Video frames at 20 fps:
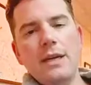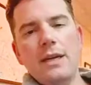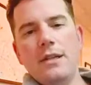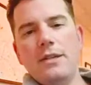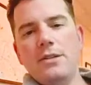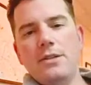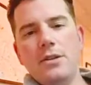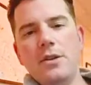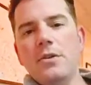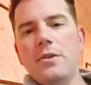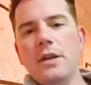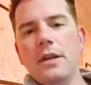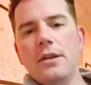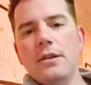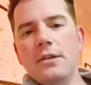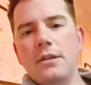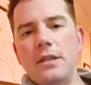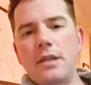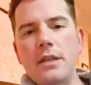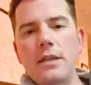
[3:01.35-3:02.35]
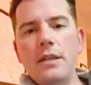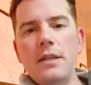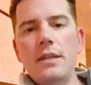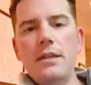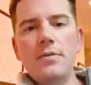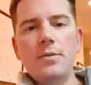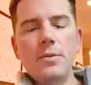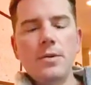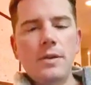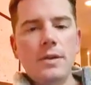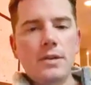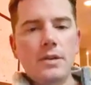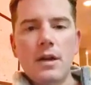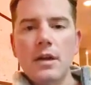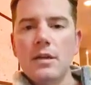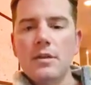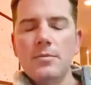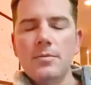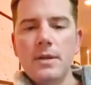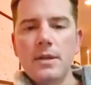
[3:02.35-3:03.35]
And there's no guarantee that even with a
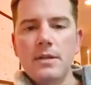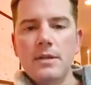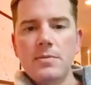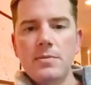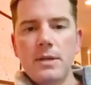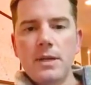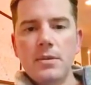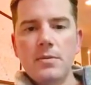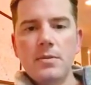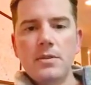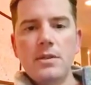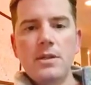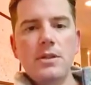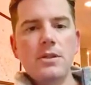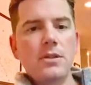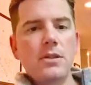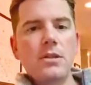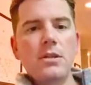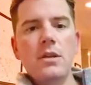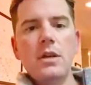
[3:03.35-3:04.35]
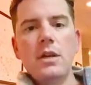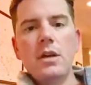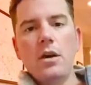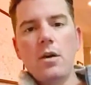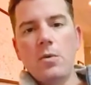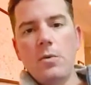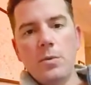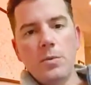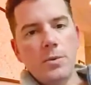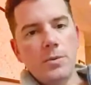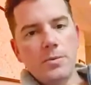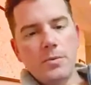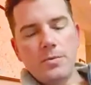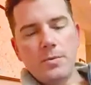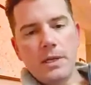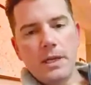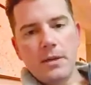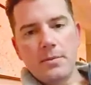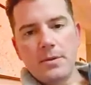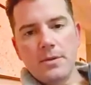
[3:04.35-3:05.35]
duct sparing procedure, a woman would
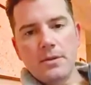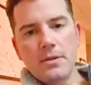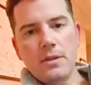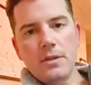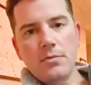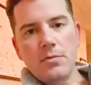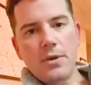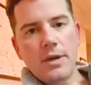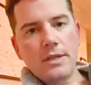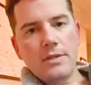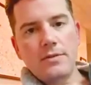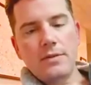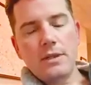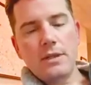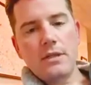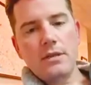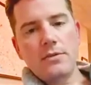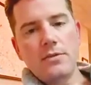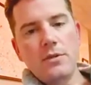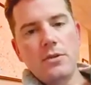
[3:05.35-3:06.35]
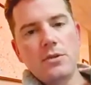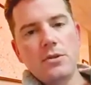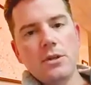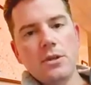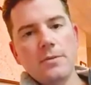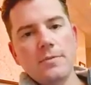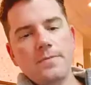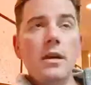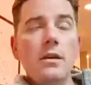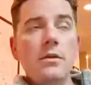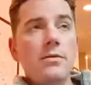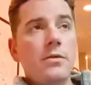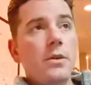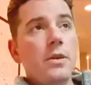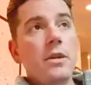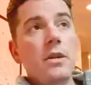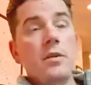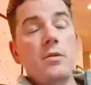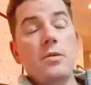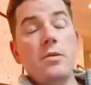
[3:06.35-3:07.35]
be able to breastfeed in the future.
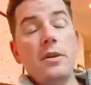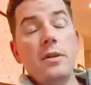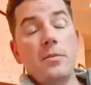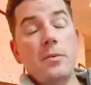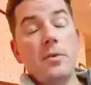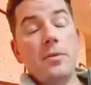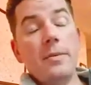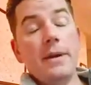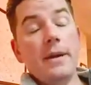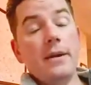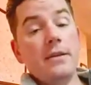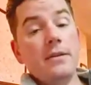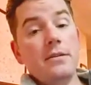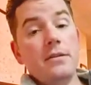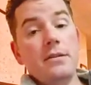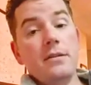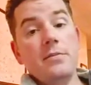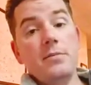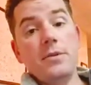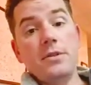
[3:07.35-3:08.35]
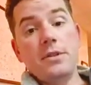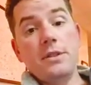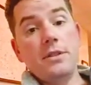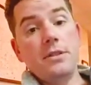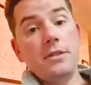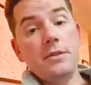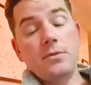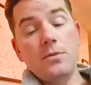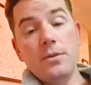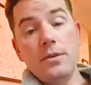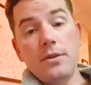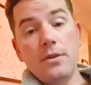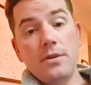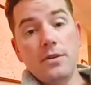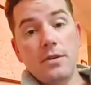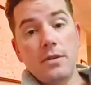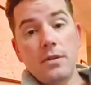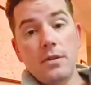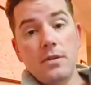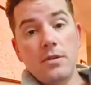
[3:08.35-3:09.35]
Inverted nipple repair is a procedure with
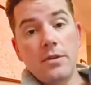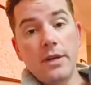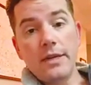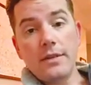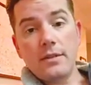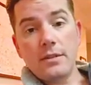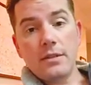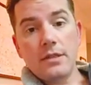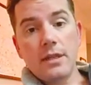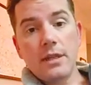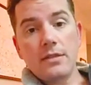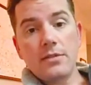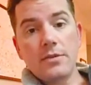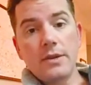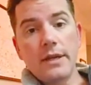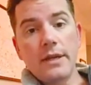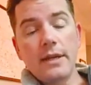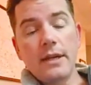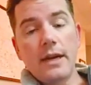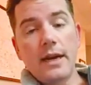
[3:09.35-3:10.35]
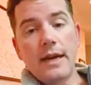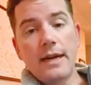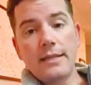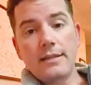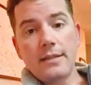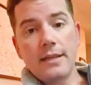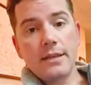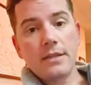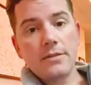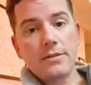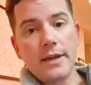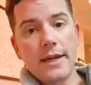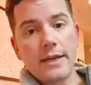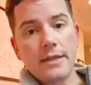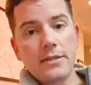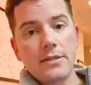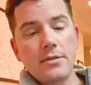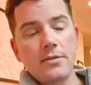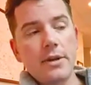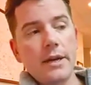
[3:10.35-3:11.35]
great success rate, high
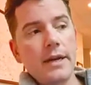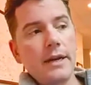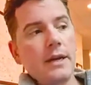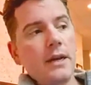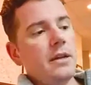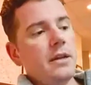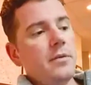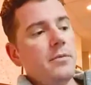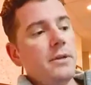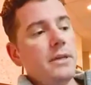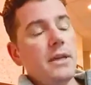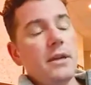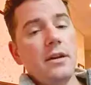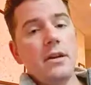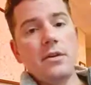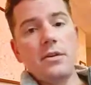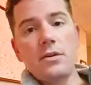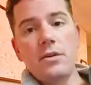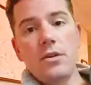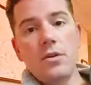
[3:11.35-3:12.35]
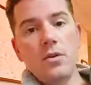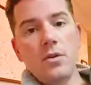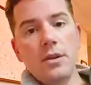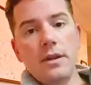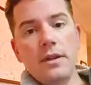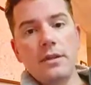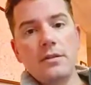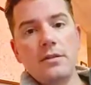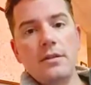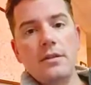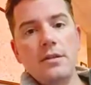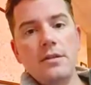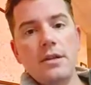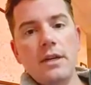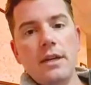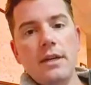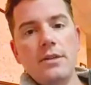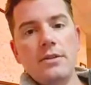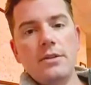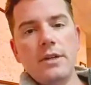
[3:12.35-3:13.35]
satisfaction rate, can be done under local anesthesia,
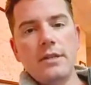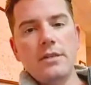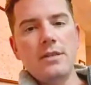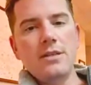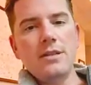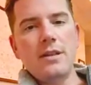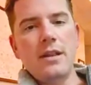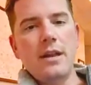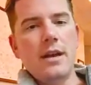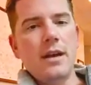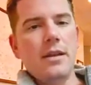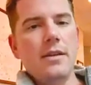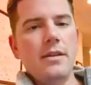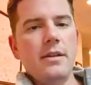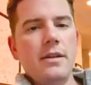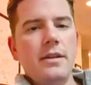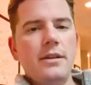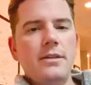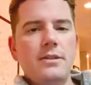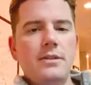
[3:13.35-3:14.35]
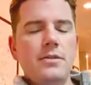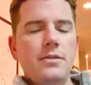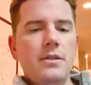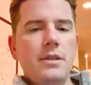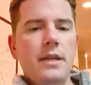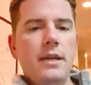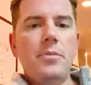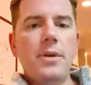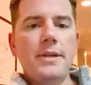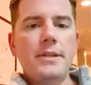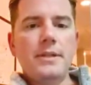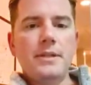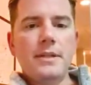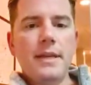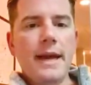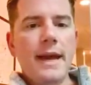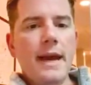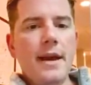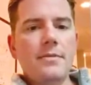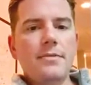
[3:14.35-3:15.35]
and addresses a lot of the issues that patients
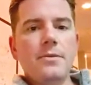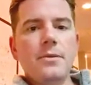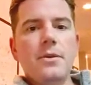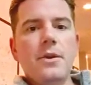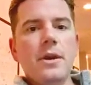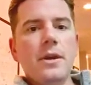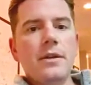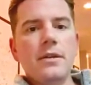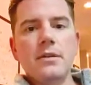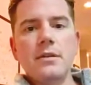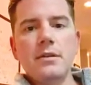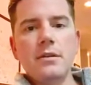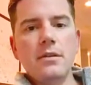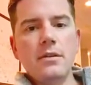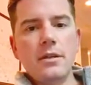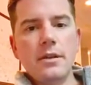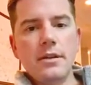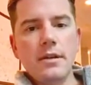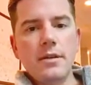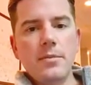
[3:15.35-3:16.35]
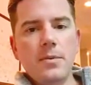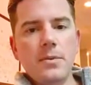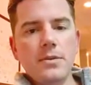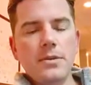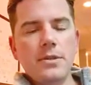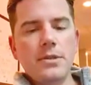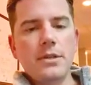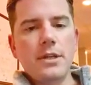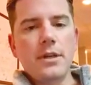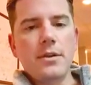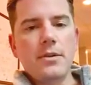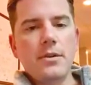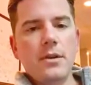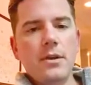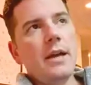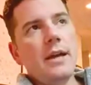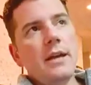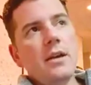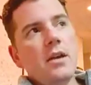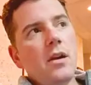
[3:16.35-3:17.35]
have regarding their nipples in
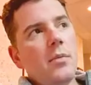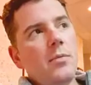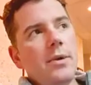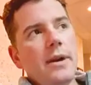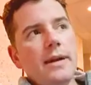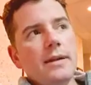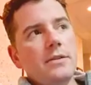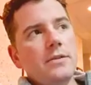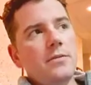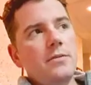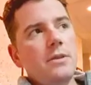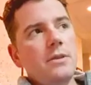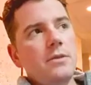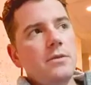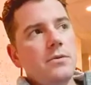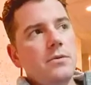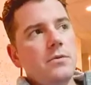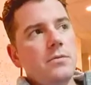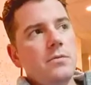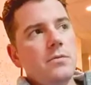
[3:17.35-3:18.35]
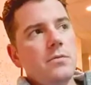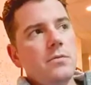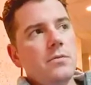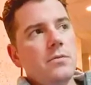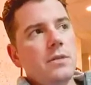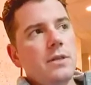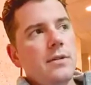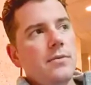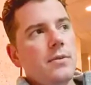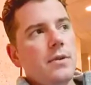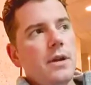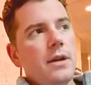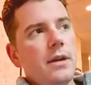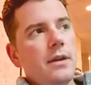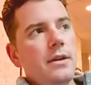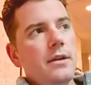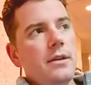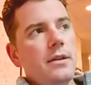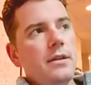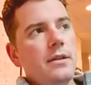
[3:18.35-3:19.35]
general. And in our practice, we do several
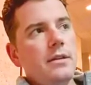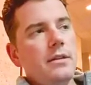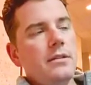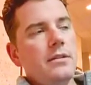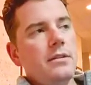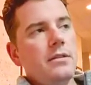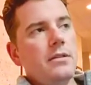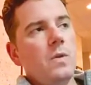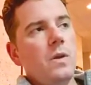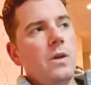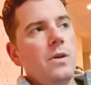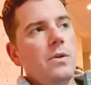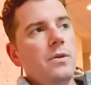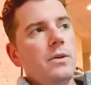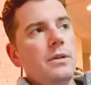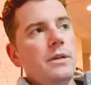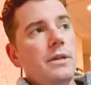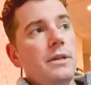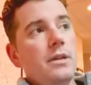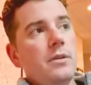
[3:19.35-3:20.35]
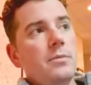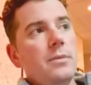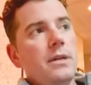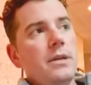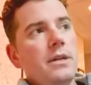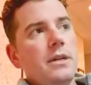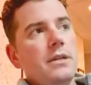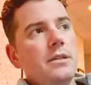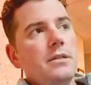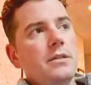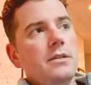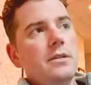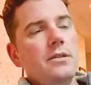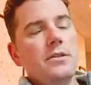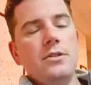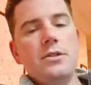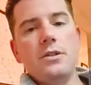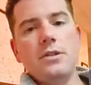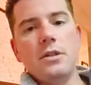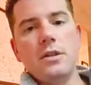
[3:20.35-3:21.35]
hundred of these, a year, because
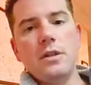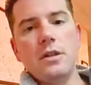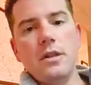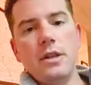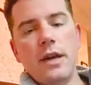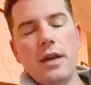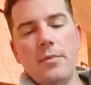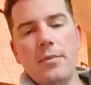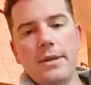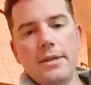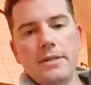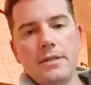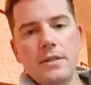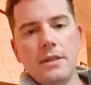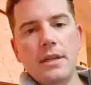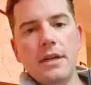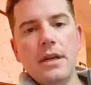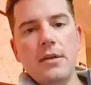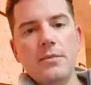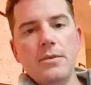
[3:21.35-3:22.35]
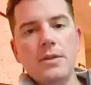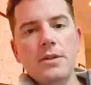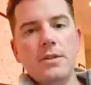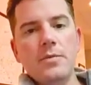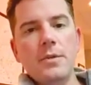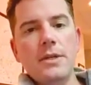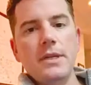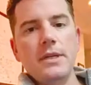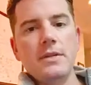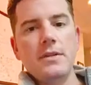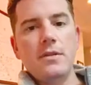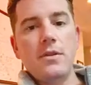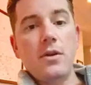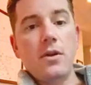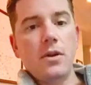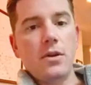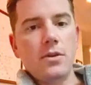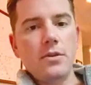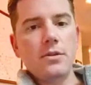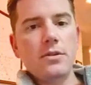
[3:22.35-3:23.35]
there's just a lot of patients that come to us because of the
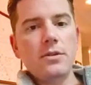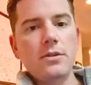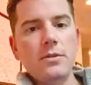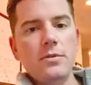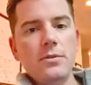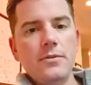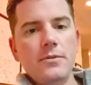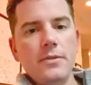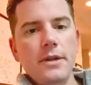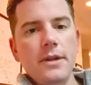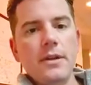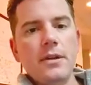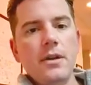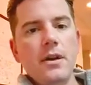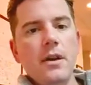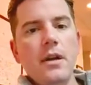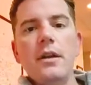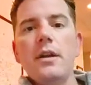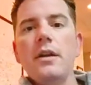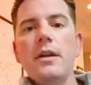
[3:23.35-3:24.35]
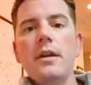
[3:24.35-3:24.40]
articles that we've written on